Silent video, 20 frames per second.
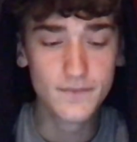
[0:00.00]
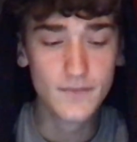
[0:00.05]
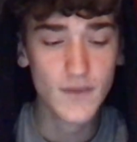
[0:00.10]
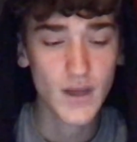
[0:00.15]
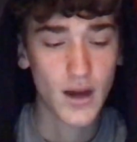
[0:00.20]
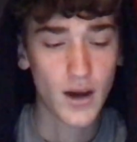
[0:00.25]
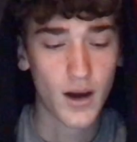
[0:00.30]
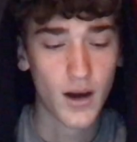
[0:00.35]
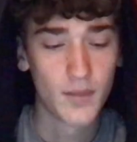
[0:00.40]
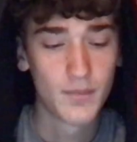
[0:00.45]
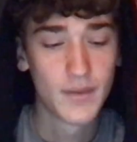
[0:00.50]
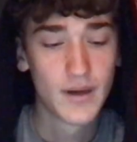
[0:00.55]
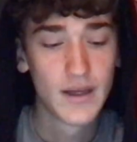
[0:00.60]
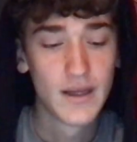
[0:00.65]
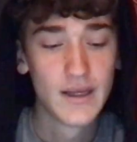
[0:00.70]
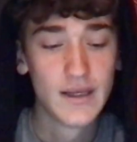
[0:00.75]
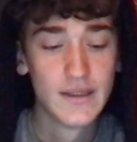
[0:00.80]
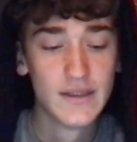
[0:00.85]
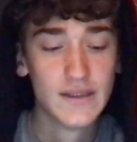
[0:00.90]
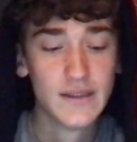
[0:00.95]

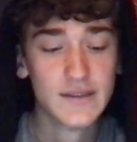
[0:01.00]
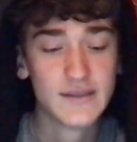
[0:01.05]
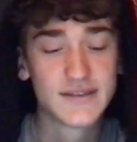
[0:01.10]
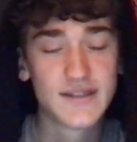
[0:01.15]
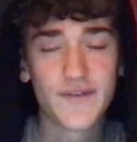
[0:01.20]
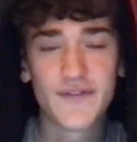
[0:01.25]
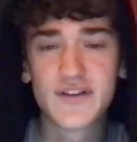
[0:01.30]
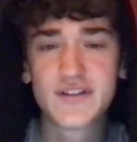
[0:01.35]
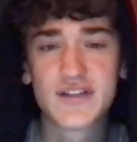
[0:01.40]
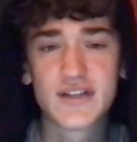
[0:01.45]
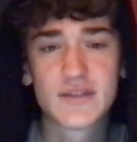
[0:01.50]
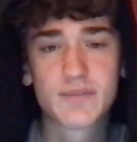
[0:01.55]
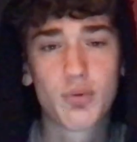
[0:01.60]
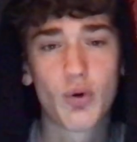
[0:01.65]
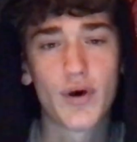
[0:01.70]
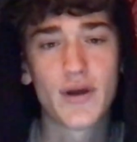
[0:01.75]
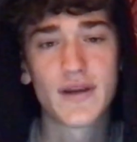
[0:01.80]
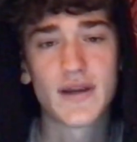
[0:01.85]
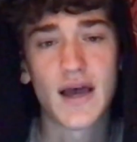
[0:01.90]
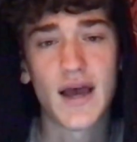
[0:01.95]

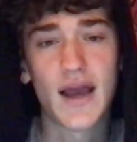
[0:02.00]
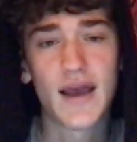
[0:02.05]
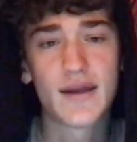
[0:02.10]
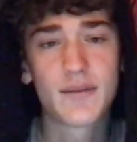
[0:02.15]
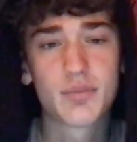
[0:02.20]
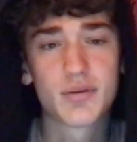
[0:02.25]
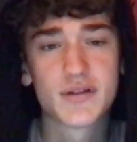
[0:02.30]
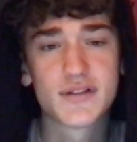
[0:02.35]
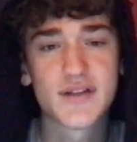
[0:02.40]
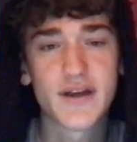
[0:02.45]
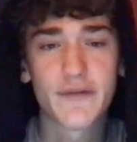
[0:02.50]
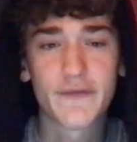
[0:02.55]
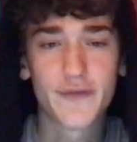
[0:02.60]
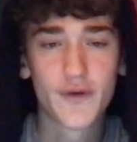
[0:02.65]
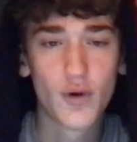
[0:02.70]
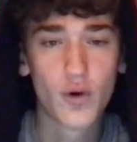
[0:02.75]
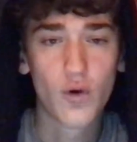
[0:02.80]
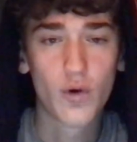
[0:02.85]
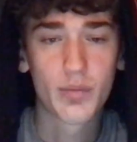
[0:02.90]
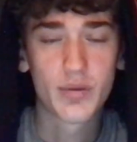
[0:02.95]
76.9%
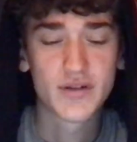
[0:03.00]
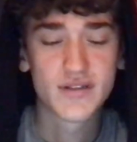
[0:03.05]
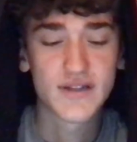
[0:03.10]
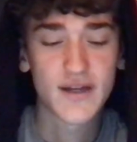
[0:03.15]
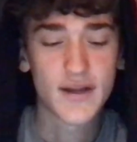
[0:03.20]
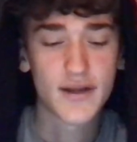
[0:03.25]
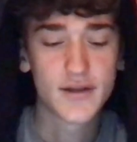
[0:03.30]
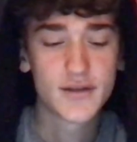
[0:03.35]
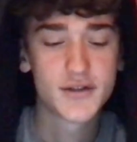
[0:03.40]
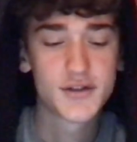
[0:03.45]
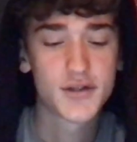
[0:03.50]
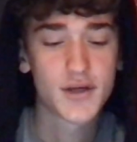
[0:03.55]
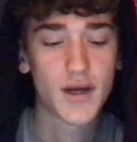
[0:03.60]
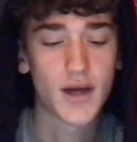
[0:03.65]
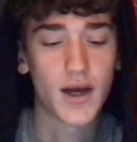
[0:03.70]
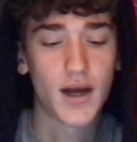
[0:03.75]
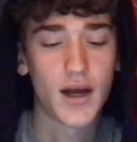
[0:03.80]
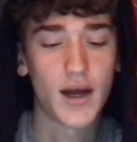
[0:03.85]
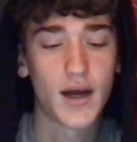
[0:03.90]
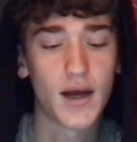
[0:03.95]
field goal percentage
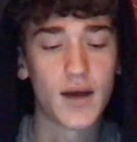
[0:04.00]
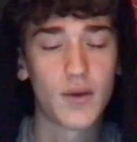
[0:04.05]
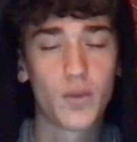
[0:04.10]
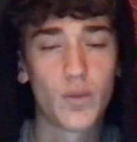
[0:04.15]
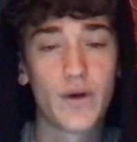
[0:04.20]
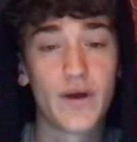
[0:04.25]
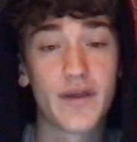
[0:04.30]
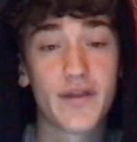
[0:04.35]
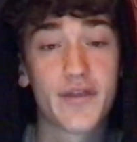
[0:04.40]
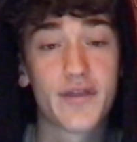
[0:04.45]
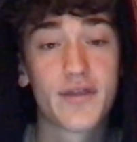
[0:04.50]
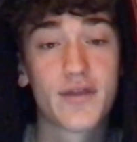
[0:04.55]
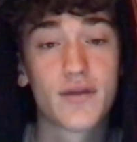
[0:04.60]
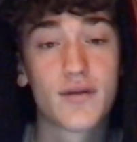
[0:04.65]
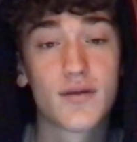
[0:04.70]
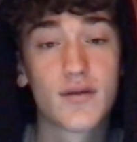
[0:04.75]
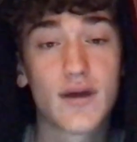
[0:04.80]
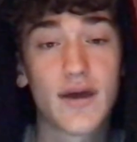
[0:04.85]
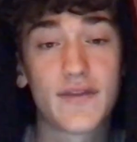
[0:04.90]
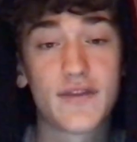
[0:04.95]
with,
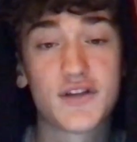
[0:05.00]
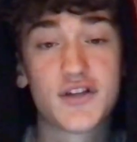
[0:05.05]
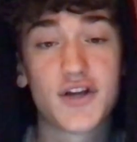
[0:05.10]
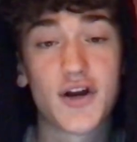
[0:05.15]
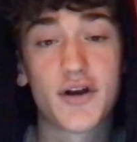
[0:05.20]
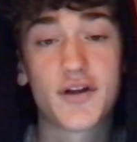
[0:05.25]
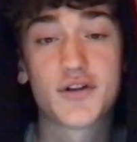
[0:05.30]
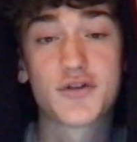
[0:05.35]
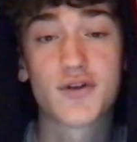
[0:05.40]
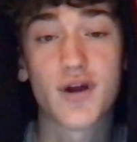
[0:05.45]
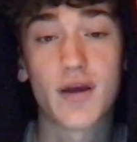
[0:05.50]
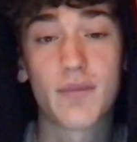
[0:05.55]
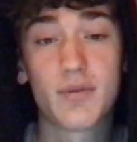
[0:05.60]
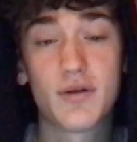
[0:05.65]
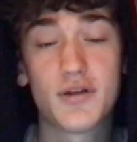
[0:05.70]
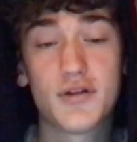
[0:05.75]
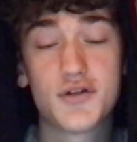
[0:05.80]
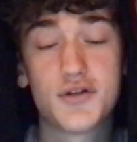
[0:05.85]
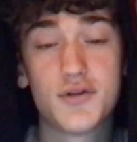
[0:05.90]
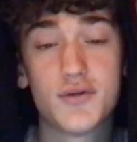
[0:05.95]
at the charity stripe,
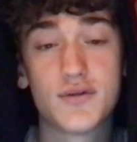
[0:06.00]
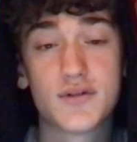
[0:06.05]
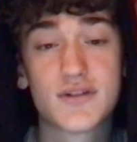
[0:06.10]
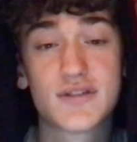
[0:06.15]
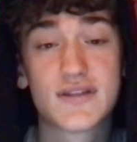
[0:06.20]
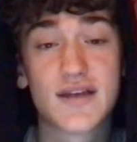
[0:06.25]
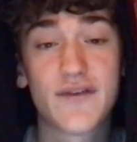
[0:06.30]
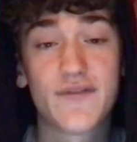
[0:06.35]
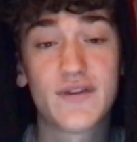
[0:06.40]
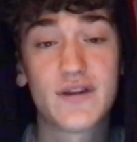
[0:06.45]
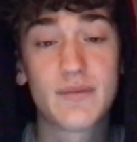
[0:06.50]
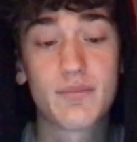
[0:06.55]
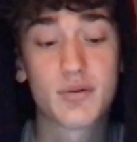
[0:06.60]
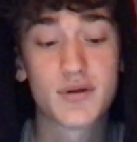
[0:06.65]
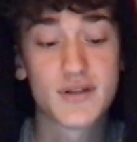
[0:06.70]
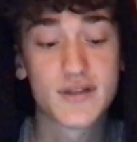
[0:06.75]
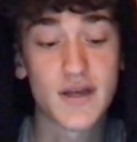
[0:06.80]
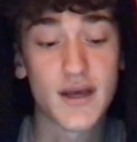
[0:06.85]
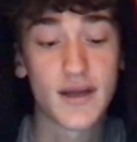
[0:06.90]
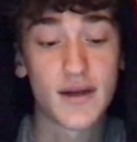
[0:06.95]
he shoots
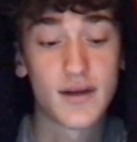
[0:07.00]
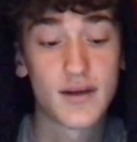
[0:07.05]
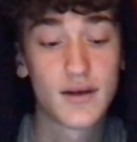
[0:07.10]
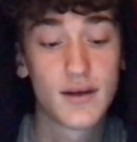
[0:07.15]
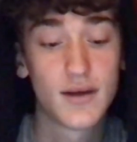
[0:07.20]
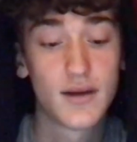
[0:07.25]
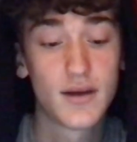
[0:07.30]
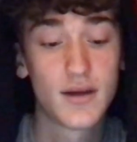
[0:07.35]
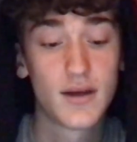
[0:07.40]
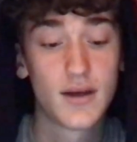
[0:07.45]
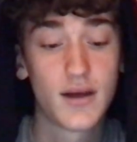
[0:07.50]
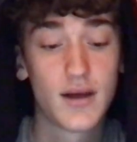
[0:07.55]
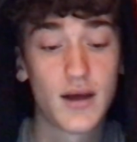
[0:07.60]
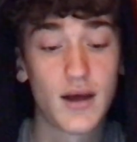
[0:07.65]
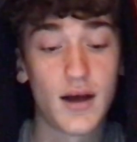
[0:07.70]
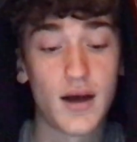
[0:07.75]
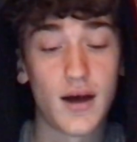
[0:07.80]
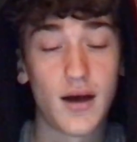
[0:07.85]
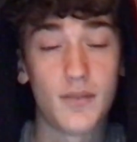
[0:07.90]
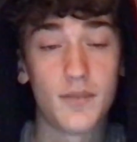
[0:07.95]
70%.
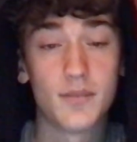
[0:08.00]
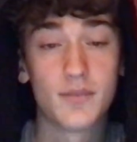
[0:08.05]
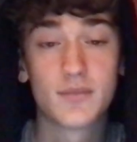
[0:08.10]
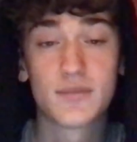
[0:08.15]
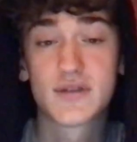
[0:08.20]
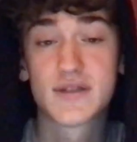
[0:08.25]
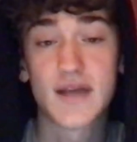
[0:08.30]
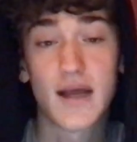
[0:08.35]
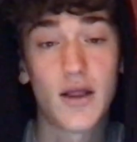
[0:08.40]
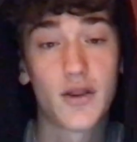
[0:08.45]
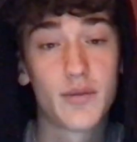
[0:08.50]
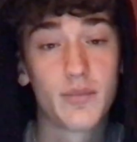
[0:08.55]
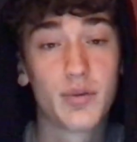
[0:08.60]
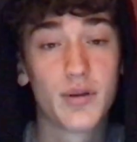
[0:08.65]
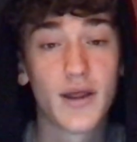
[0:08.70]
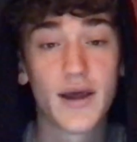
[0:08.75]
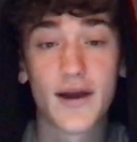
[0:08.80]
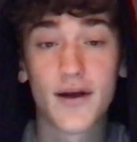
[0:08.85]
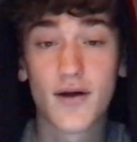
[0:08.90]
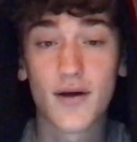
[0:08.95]
Solid
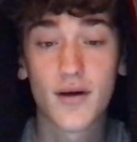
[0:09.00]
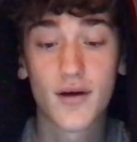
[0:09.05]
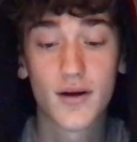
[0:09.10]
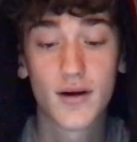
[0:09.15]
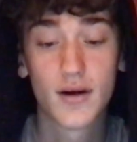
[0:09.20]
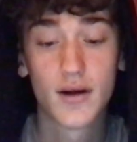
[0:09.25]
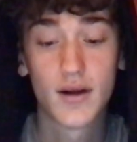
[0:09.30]
player,